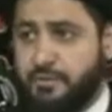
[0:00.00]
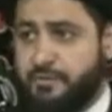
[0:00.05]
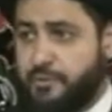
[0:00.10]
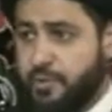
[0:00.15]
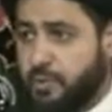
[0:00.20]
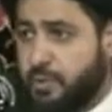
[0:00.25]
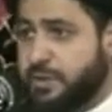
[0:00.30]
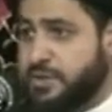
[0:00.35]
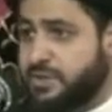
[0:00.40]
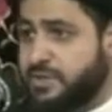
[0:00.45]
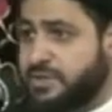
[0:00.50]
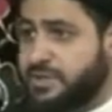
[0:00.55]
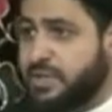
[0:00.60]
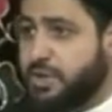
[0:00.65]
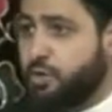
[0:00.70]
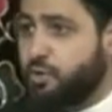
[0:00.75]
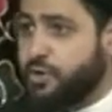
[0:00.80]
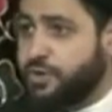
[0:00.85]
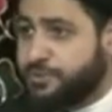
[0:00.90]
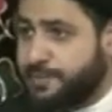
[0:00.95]
If you want to see
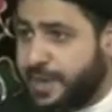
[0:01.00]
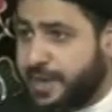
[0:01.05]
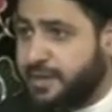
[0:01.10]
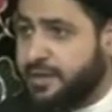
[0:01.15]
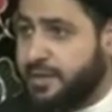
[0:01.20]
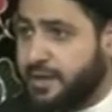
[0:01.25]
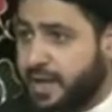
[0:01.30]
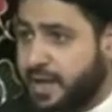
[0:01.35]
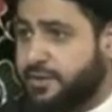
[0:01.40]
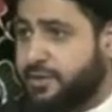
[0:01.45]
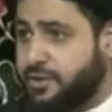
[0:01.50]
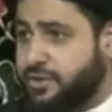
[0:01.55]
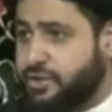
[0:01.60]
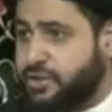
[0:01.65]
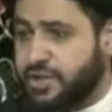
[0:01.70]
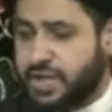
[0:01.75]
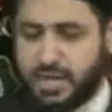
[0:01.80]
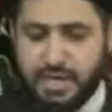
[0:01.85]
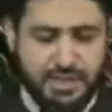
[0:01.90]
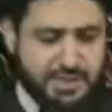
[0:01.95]
who is better than
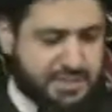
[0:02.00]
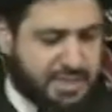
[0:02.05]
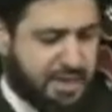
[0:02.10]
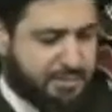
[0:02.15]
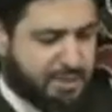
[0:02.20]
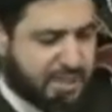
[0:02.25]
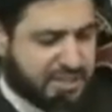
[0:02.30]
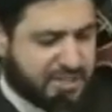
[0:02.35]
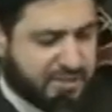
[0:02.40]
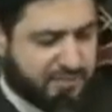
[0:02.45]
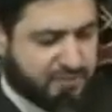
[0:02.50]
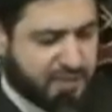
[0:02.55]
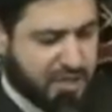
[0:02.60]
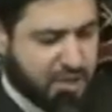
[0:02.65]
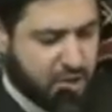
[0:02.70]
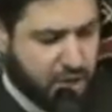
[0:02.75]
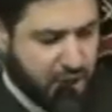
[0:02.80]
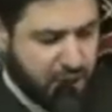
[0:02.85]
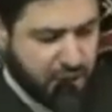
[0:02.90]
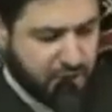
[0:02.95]
others, it's not because of the
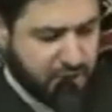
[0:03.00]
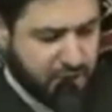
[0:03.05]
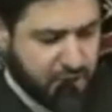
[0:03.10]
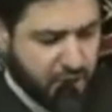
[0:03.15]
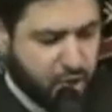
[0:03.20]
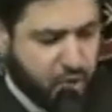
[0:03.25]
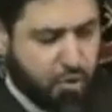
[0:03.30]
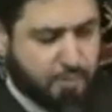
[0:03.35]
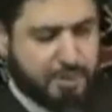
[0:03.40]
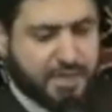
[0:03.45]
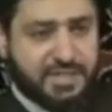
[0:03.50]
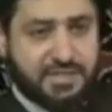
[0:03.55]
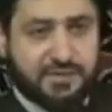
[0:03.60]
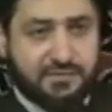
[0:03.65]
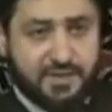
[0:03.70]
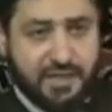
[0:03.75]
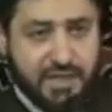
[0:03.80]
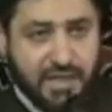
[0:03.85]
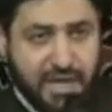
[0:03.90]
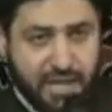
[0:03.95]
color or because
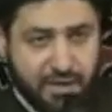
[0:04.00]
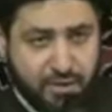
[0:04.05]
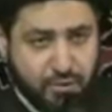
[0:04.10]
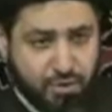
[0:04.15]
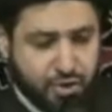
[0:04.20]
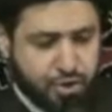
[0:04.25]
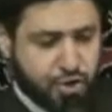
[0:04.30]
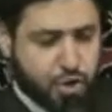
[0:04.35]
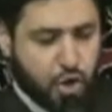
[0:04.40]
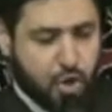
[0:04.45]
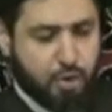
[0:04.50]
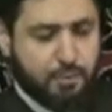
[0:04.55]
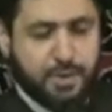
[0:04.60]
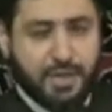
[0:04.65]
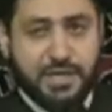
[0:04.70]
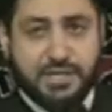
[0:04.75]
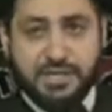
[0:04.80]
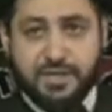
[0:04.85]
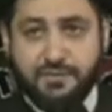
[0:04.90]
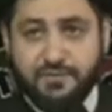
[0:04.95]
of the language or
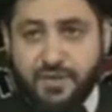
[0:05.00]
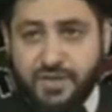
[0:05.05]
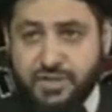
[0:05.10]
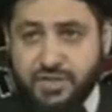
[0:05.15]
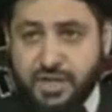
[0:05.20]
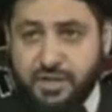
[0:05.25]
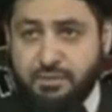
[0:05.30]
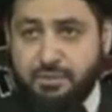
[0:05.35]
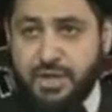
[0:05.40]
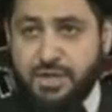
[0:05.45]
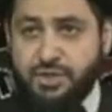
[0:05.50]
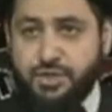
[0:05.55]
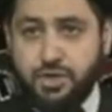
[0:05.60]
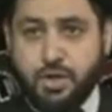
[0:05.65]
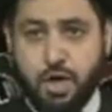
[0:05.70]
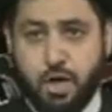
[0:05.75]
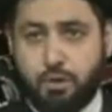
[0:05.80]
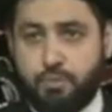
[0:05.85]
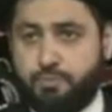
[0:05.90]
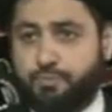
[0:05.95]
because of the generation.
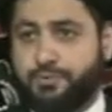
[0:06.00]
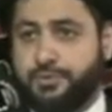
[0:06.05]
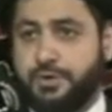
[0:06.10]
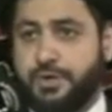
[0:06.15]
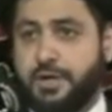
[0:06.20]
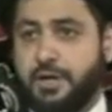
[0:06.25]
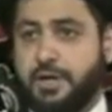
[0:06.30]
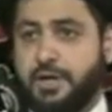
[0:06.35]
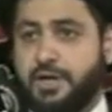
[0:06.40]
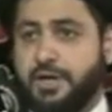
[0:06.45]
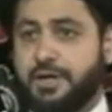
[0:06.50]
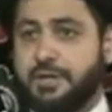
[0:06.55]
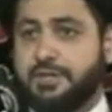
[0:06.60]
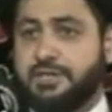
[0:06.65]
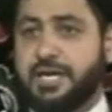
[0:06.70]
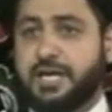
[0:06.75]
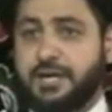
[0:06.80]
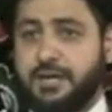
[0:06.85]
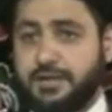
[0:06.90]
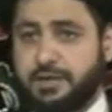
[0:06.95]
Nope.
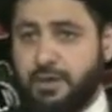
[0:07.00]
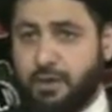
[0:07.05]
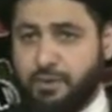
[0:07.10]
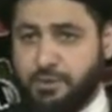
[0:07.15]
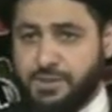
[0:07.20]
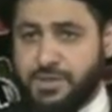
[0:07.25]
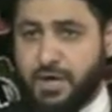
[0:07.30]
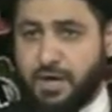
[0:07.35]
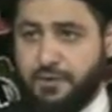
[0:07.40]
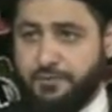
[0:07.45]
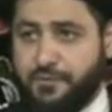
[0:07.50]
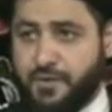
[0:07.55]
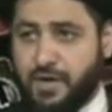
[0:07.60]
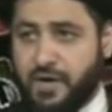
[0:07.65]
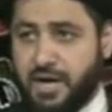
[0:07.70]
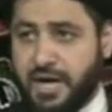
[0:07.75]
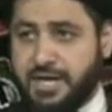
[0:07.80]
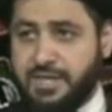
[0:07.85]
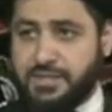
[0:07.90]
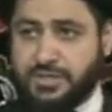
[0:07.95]
The closer of you
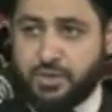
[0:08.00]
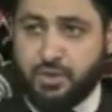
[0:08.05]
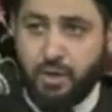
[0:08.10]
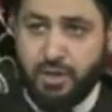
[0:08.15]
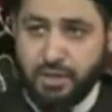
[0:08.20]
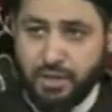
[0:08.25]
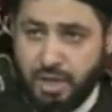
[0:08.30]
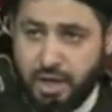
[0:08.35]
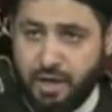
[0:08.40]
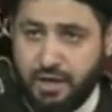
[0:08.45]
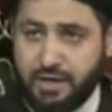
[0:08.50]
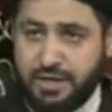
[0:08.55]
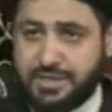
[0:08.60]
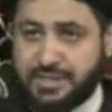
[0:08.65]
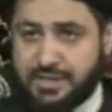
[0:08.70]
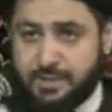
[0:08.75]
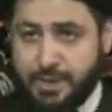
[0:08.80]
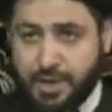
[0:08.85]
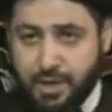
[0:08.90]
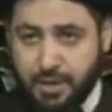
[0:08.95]
guys to Allah
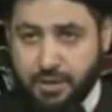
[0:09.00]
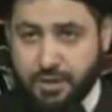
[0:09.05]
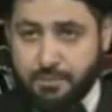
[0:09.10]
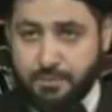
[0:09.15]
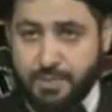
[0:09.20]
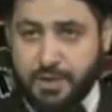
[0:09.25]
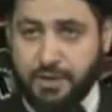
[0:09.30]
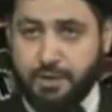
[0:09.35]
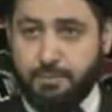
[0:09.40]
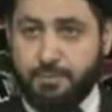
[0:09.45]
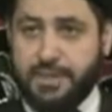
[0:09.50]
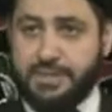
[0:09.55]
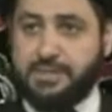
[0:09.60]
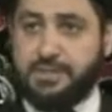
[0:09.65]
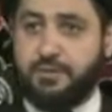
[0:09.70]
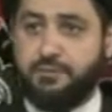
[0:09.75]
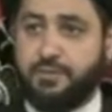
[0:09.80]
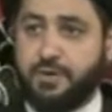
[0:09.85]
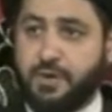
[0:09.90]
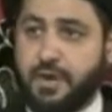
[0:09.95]
is the better, uh, best
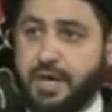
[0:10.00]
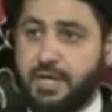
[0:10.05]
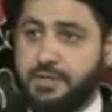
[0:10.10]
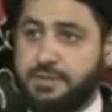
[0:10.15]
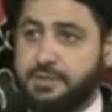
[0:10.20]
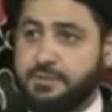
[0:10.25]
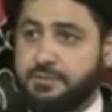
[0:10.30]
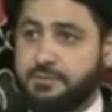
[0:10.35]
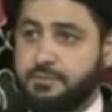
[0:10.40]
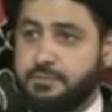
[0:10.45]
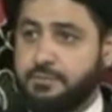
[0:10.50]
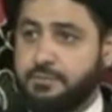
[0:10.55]
of you guys.